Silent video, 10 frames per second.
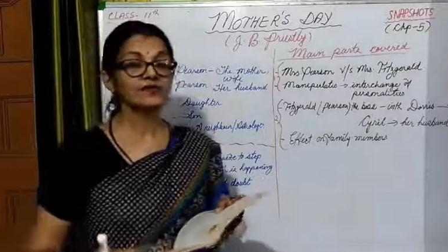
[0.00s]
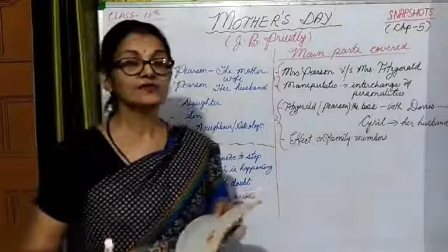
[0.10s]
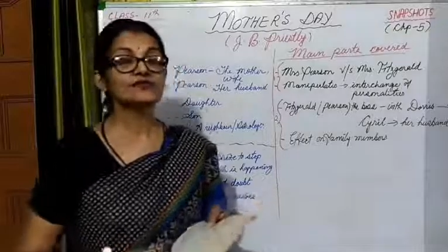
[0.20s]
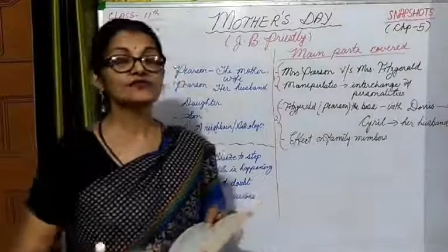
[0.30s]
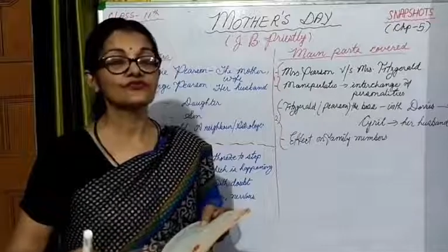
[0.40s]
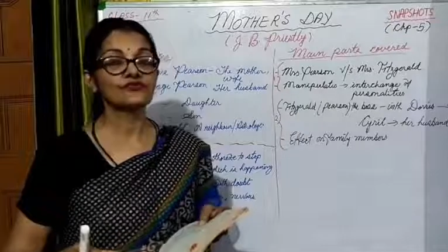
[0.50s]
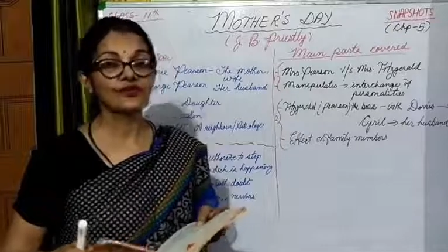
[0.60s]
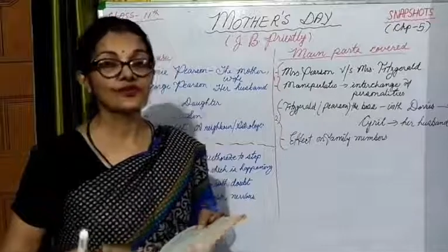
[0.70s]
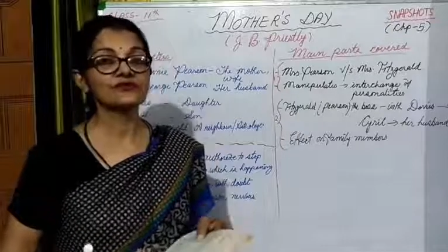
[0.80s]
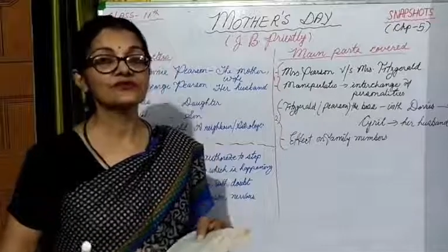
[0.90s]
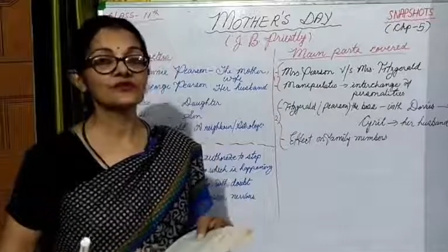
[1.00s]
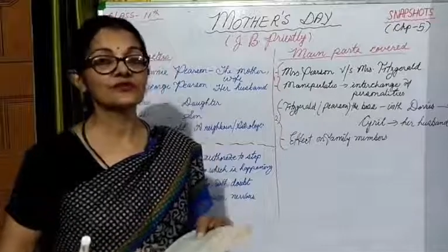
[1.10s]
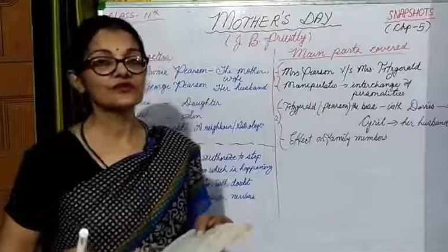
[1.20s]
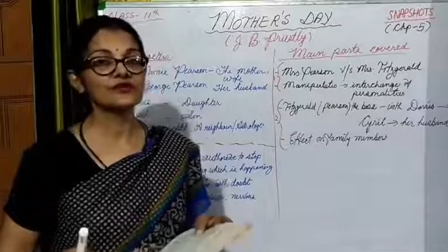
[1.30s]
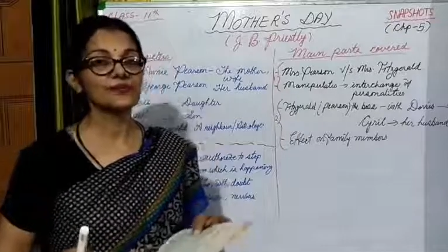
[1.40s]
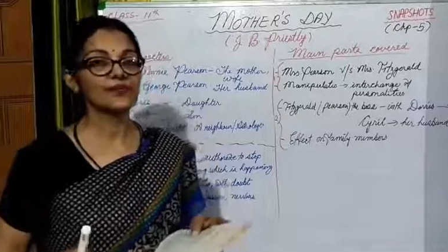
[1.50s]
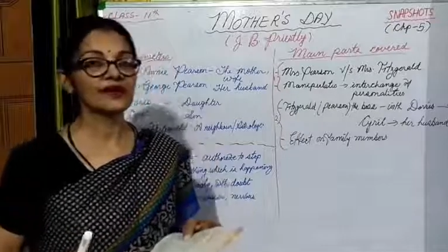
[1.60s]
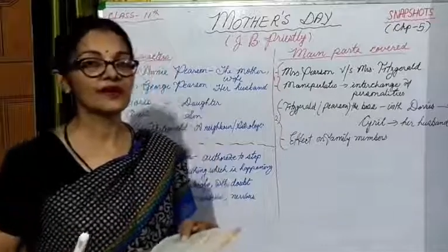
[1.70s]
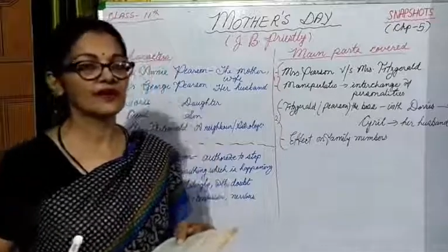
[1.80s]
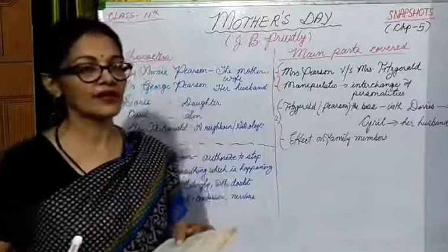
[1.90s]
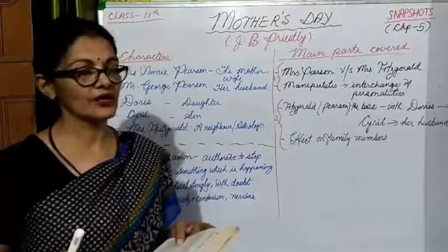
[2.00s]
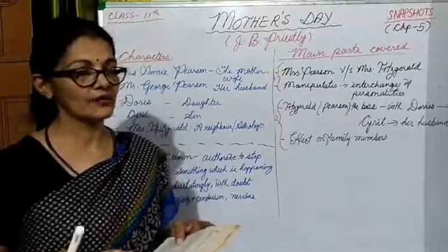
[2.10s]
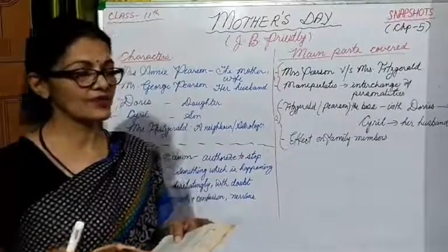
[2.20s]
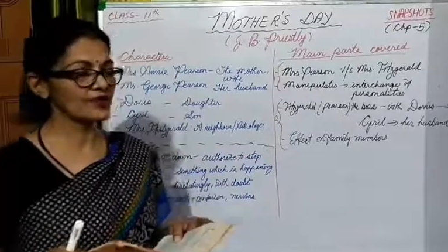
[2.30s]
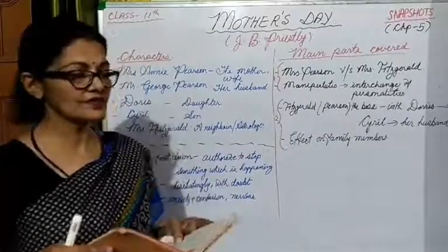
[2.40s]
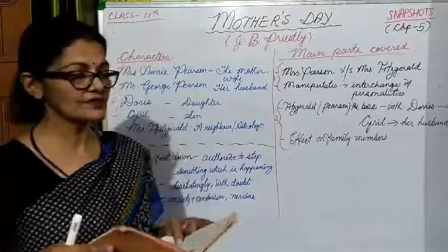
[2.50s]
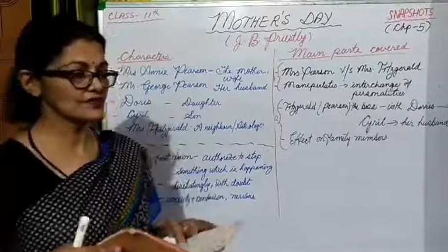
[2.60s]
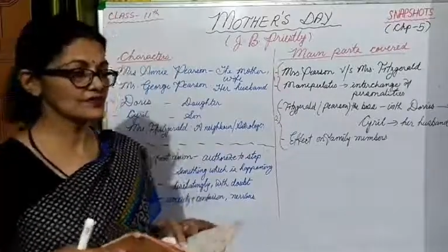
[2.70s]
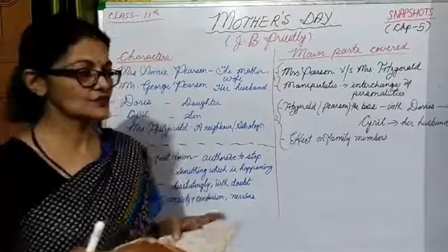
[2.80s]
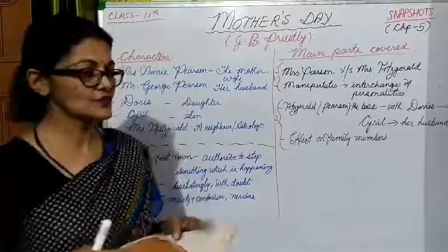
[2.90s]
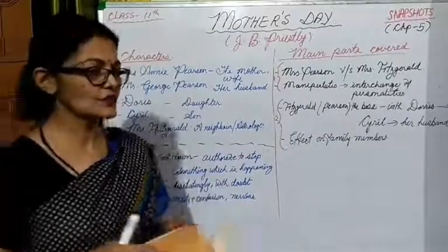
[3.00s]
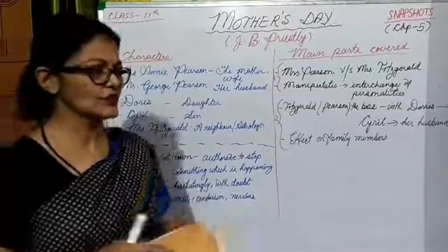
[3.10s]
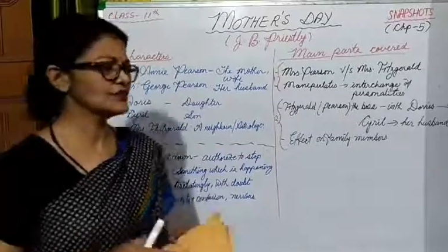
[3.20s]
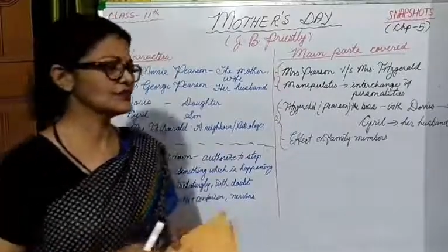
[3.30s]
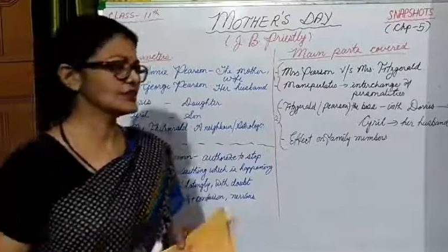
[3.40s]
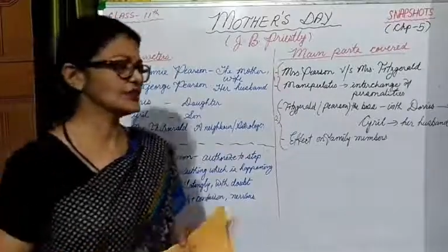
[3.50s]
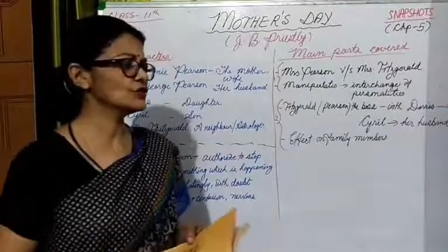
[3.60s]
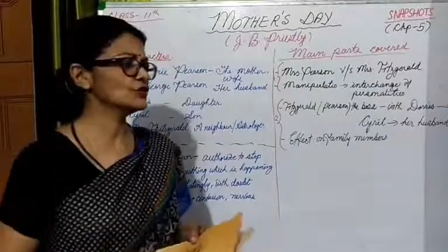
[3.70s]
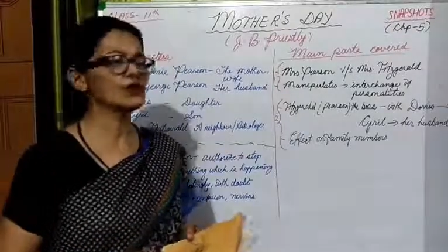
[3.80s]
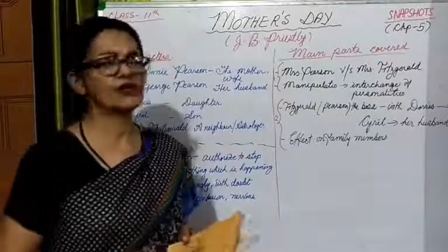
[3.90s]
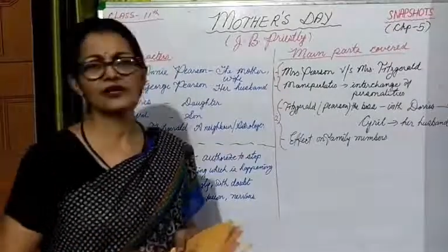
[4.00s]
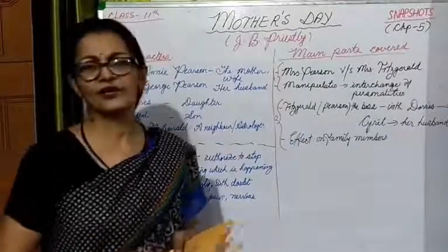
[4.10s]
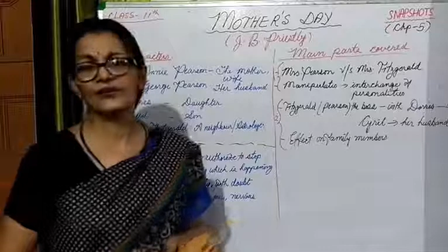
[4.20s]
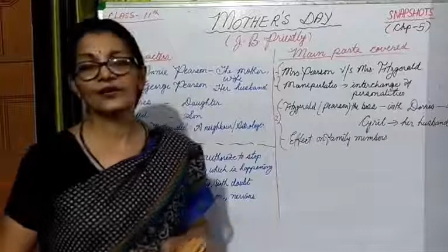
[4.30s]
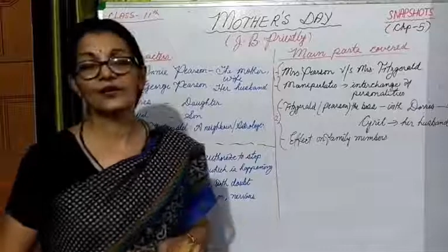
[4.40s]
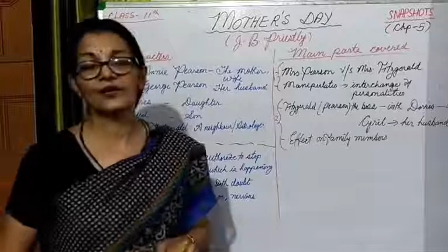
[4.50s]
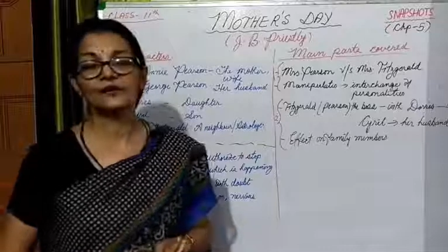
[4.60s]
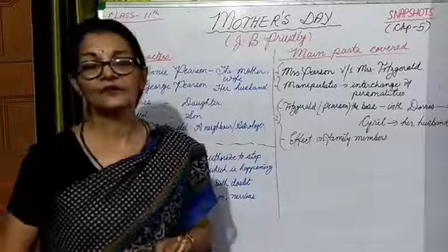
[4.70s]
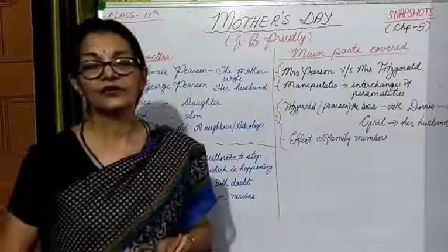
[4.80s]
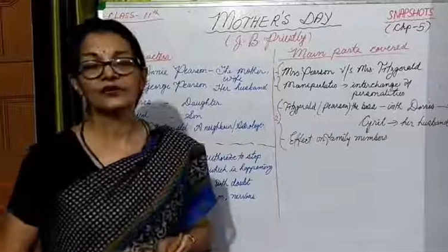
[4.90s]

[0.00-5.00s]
This is very interesting play, and what I suggest you, it will take you hardly 1 hour